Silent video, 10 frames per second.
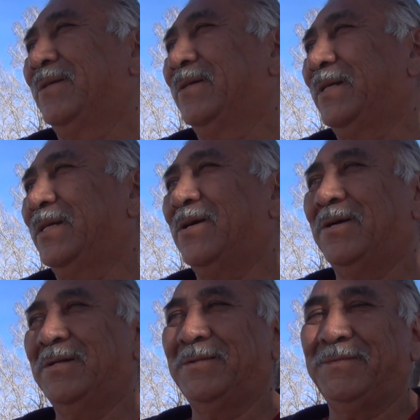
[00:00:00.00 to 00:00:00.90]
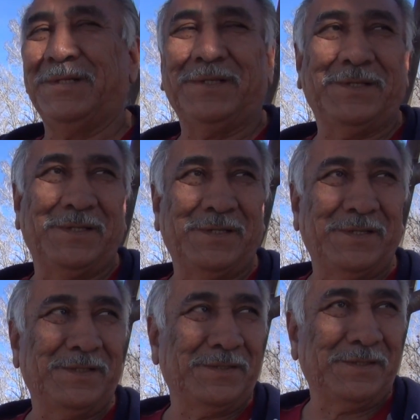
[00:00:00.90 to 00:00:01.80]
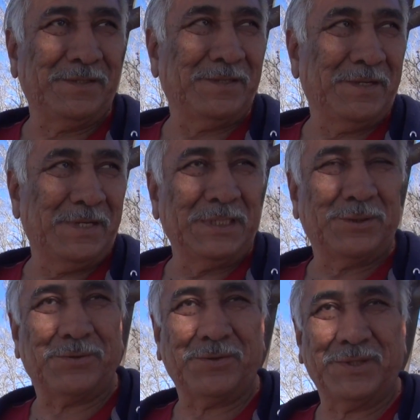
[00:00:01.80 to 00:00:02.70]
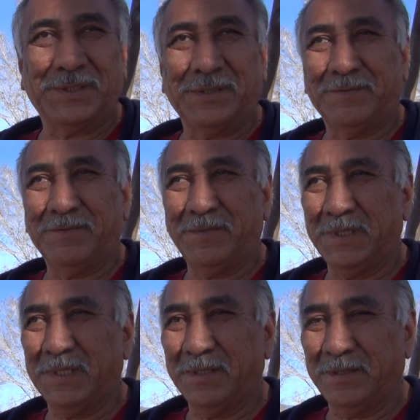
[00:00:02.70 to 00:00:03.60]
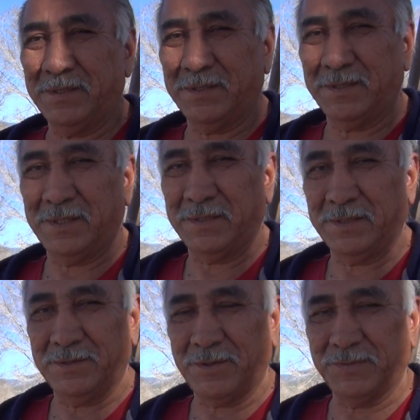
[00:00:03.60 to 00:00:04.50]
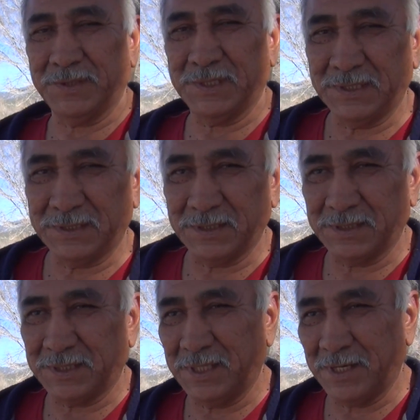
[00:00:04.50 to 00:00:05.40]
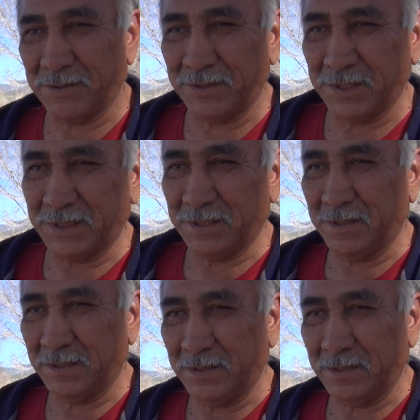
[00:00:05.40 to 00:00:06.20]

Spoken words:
the economy, tourism. It represents the ski areas here,